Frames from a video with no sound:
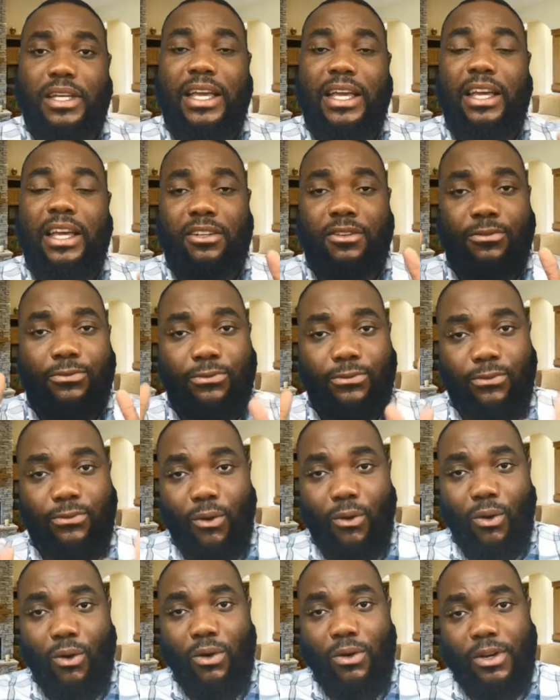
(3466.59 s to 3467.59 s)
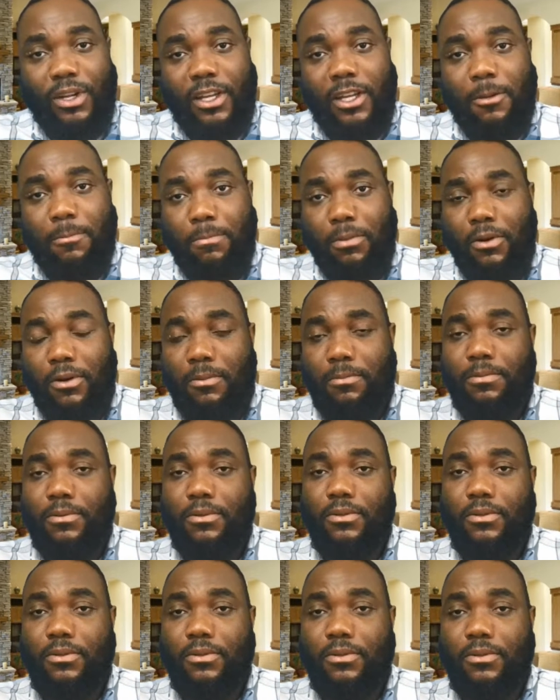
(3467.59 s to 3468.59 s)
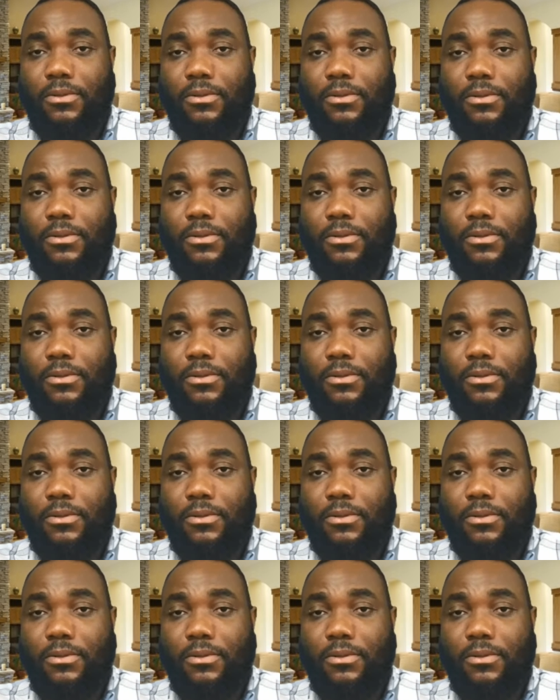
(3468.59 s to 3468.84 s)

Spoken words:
and for a purpose.